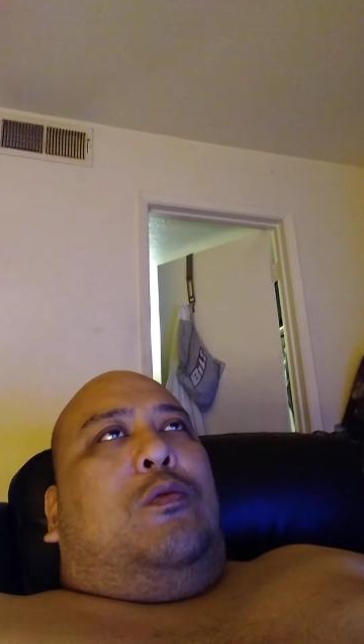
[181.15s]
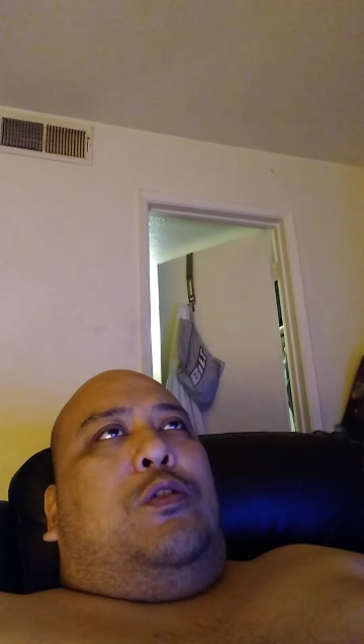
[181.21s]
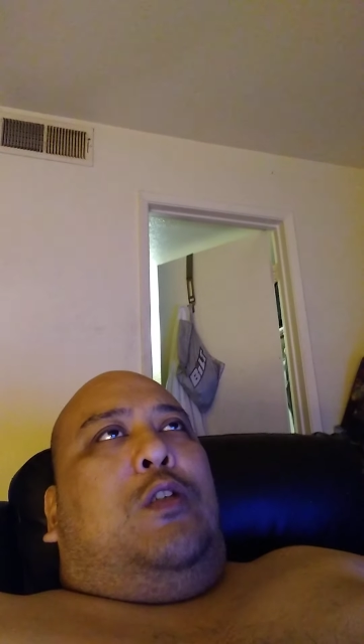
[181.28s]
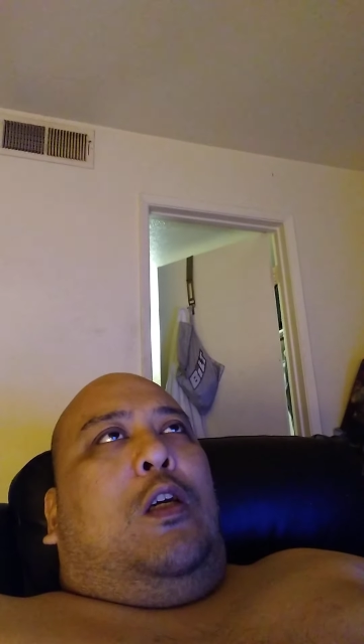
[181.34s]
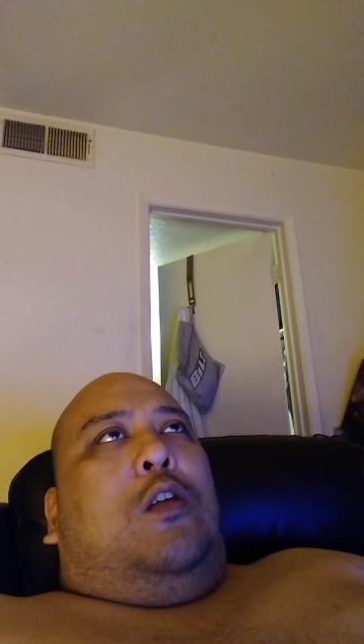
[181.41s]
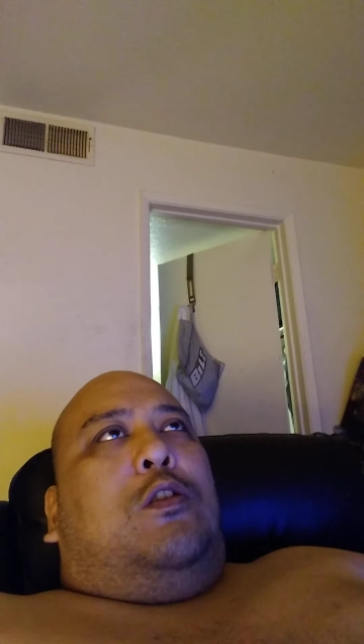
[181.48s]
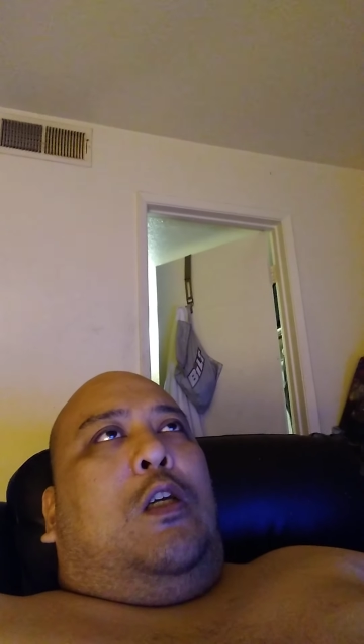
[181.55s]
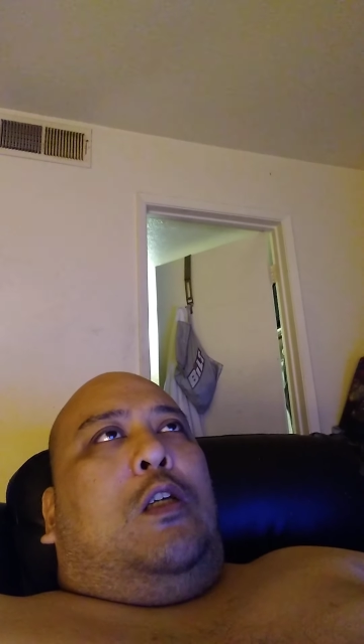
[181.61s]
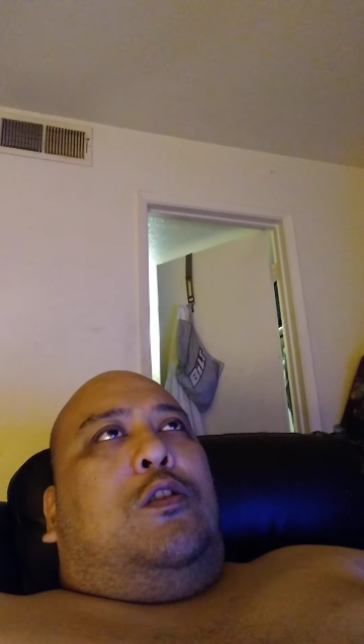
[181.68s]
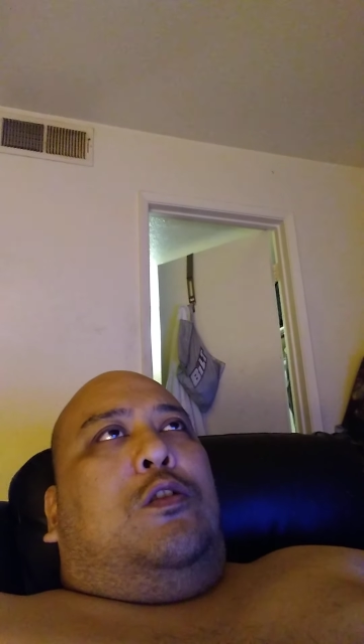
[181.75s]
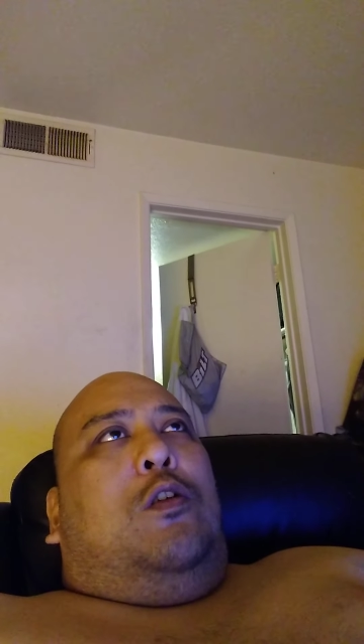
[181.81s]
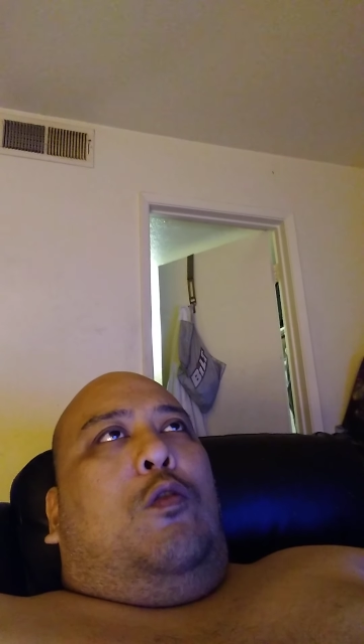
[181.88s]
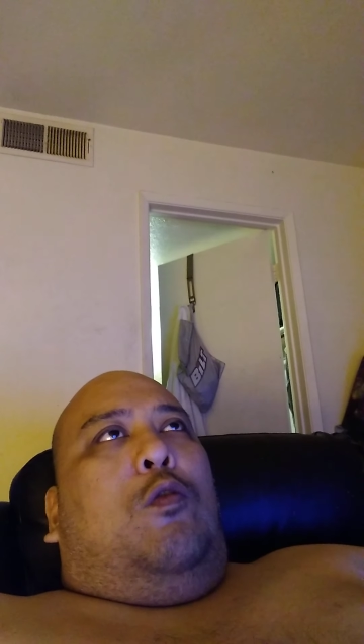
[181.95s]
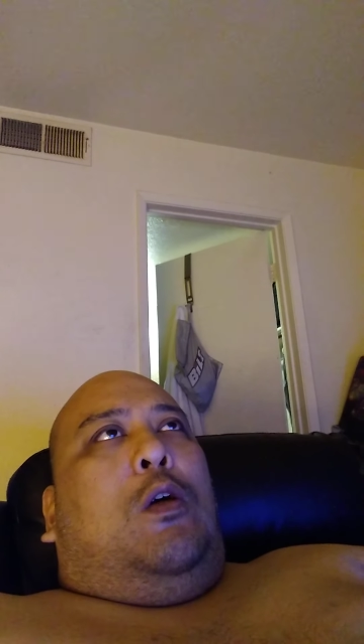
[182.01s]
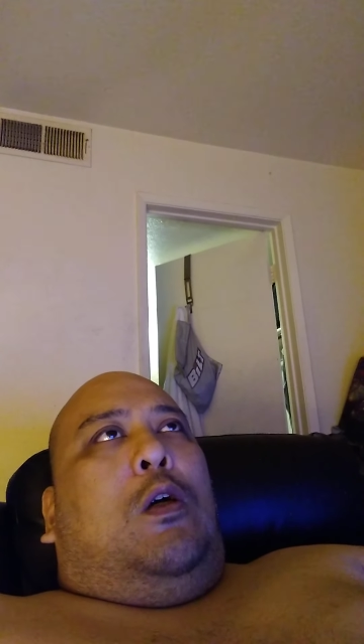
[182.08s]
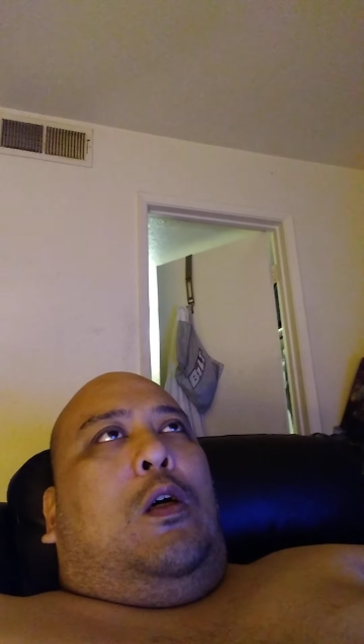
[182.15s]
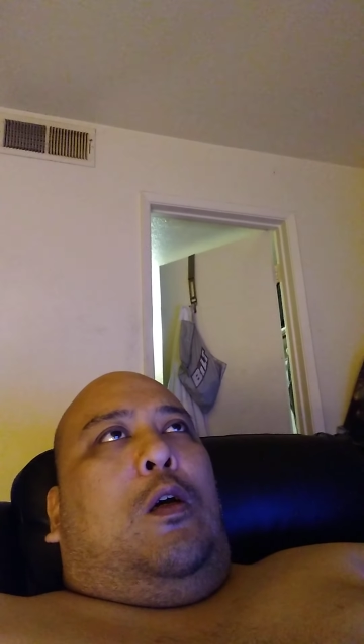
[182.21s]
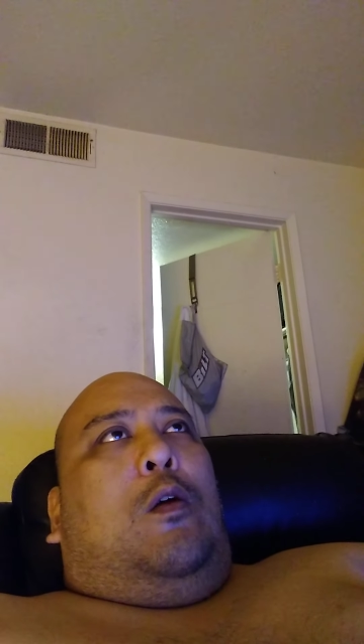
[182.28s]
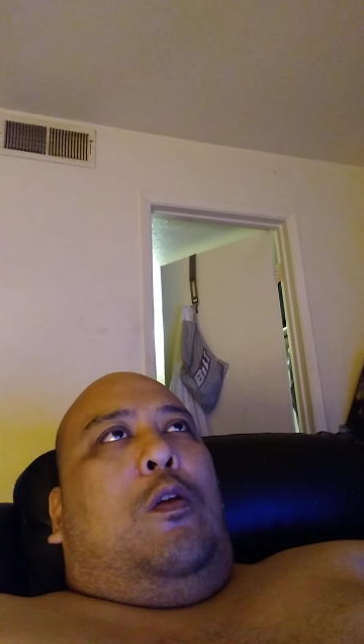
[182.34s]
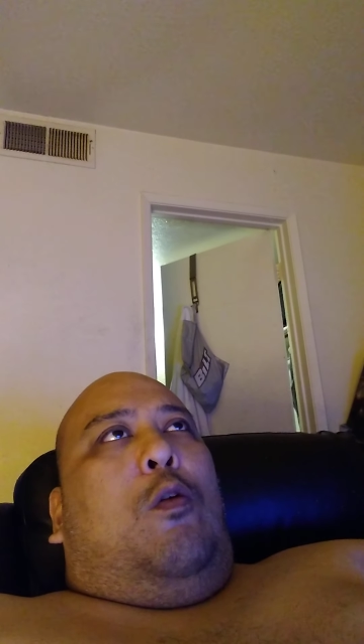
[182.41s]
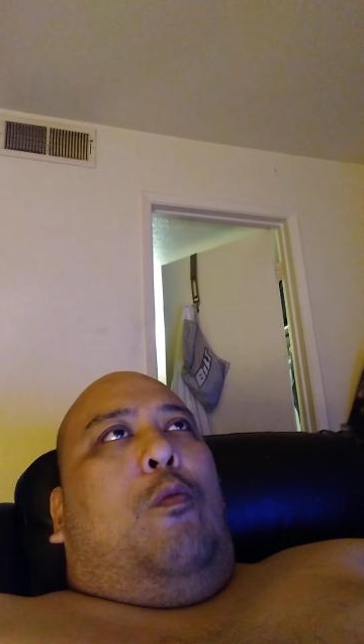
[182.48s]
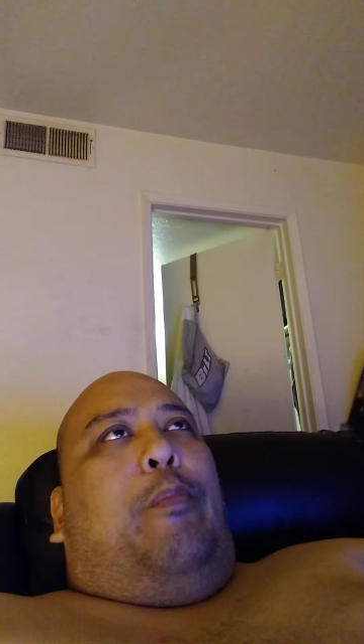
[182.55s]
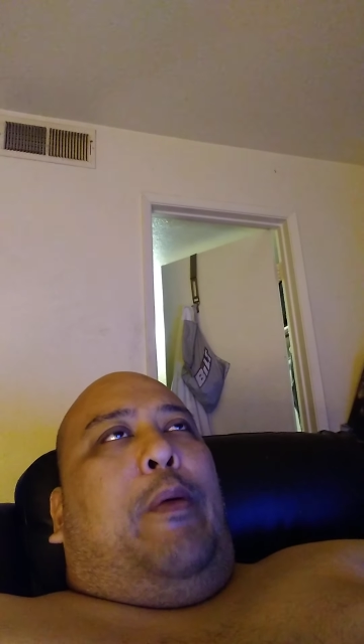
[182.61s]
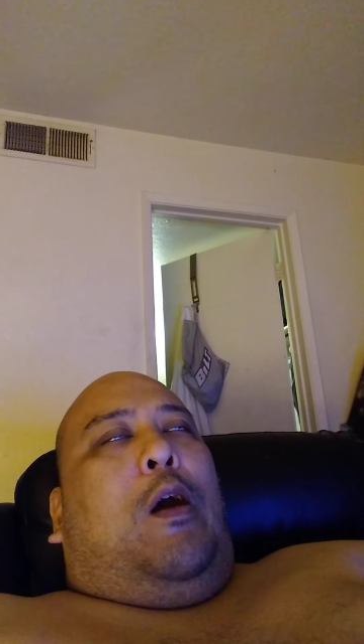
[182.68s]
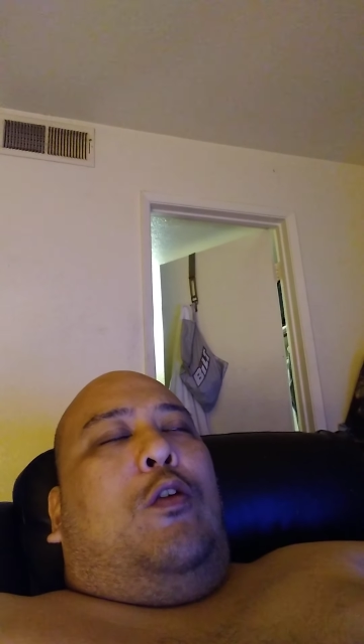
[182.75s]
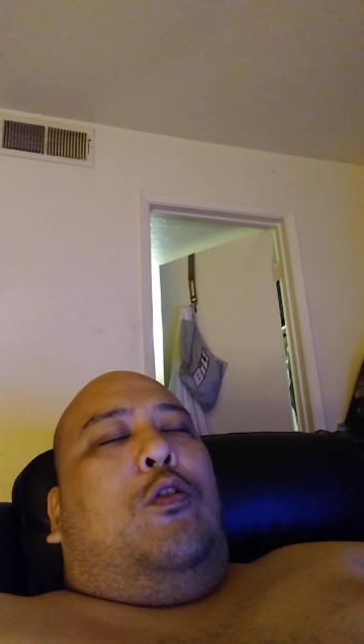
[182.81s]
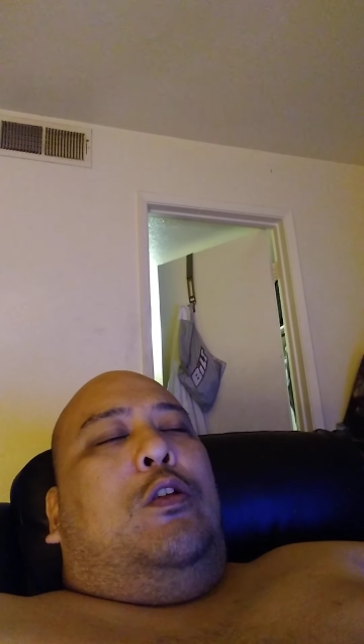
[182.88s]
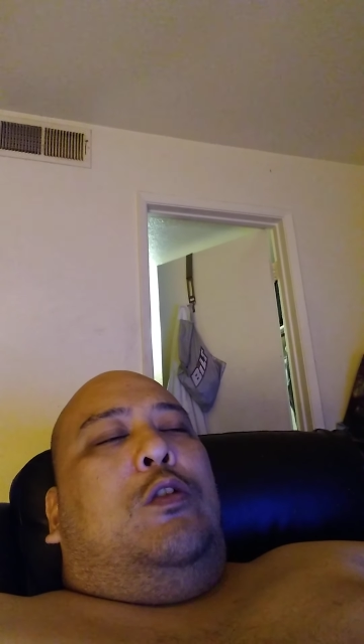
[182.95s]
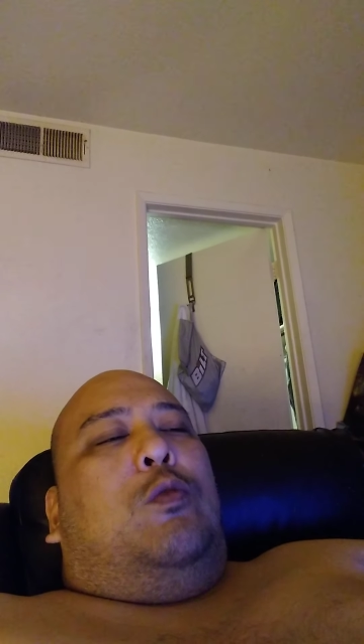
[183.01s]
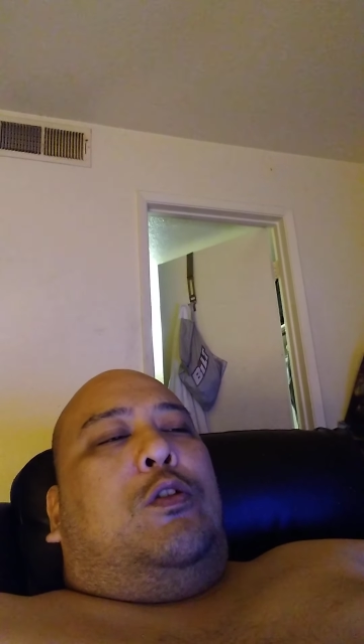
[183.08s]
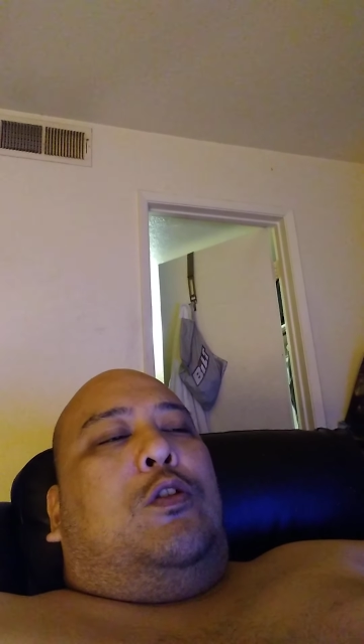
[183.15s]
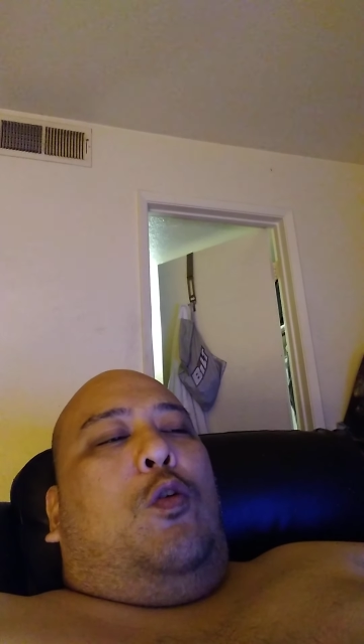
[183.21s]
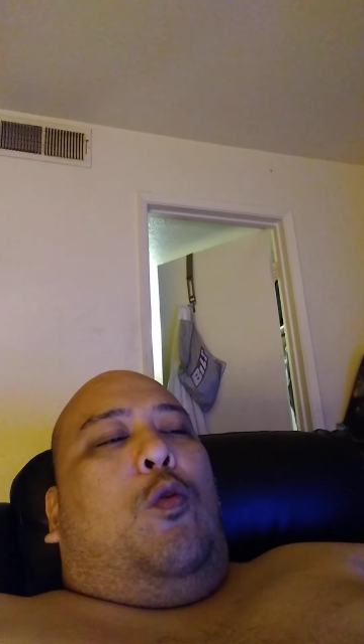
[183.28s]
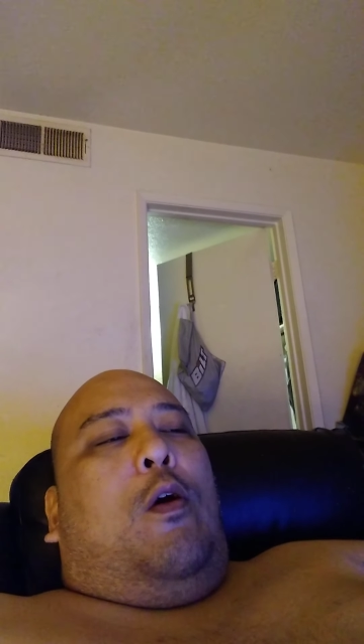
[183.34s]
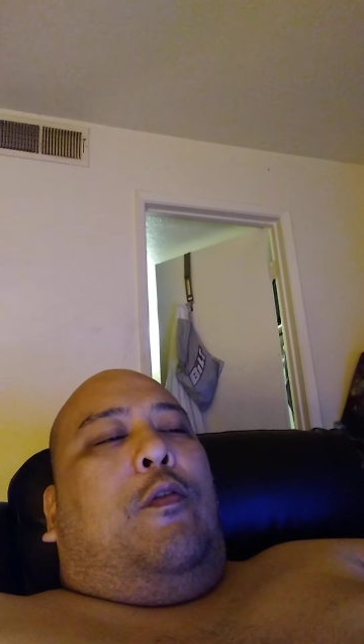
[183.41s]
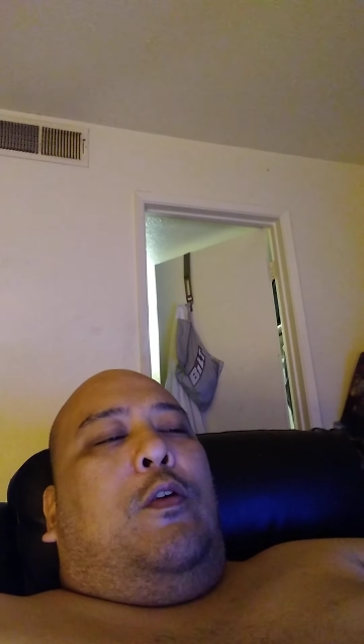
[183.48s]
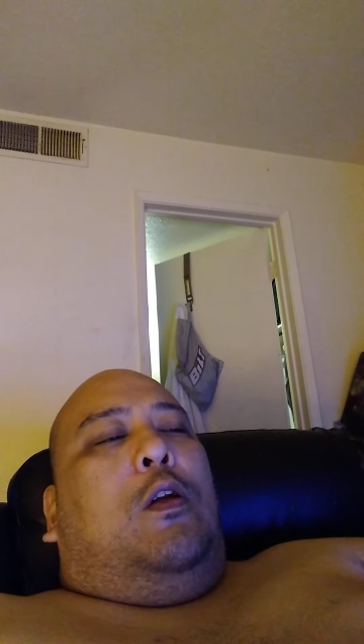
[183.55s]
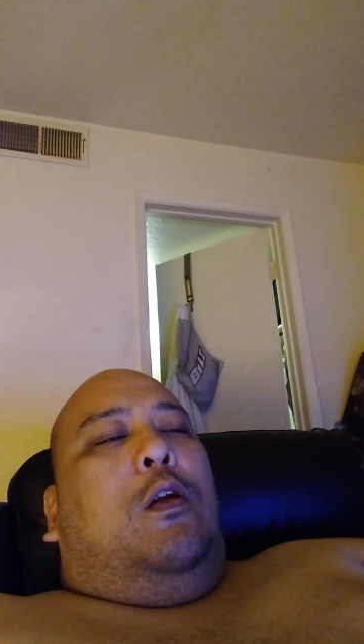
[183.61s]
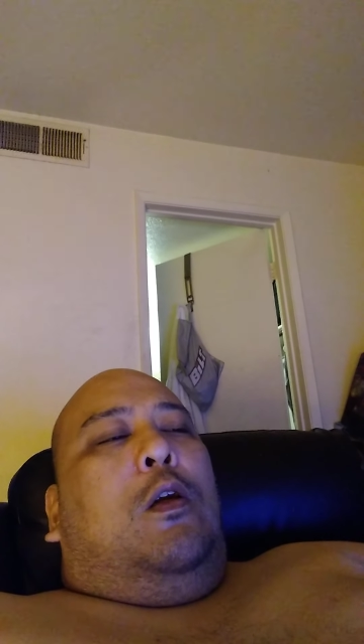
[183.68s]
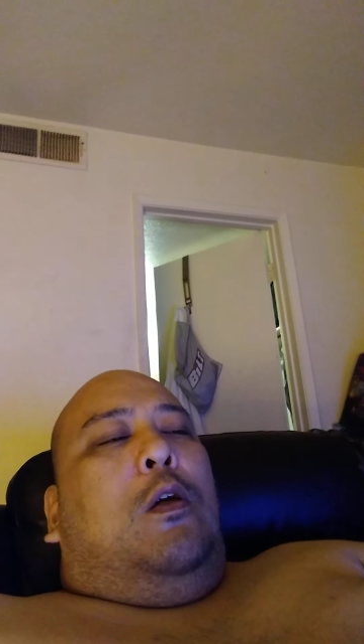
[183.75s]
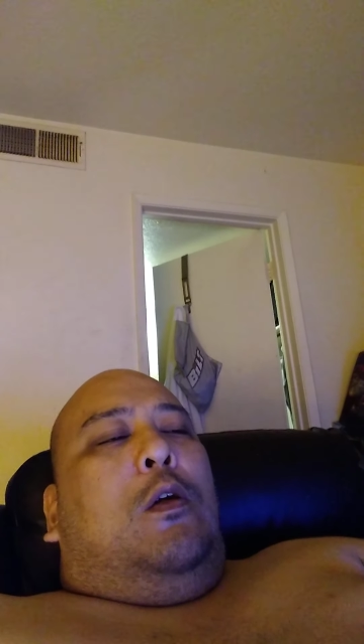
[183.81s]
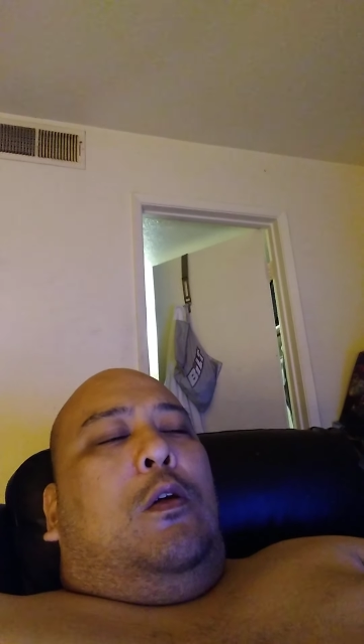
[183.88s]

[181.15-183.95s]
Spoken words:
upstairs has no boundaries whatsoever.